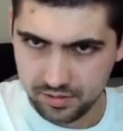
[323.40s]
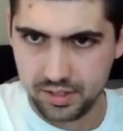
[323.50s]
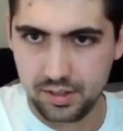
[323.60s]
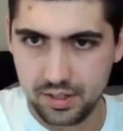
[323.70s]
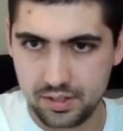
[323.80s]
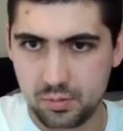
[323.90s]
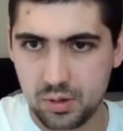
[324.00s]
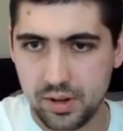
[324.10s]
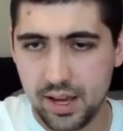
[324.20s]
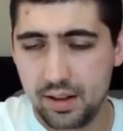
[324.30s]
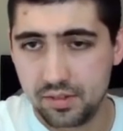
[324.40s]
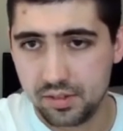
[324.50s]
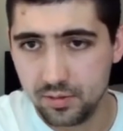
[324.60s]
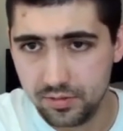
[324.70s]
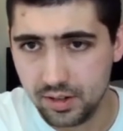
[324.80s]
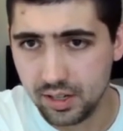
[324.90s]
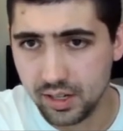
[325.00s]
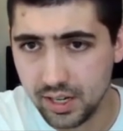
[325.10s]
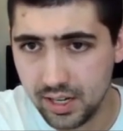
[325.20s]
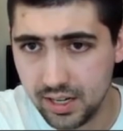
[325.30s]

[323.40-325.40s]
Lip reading: what we have so far.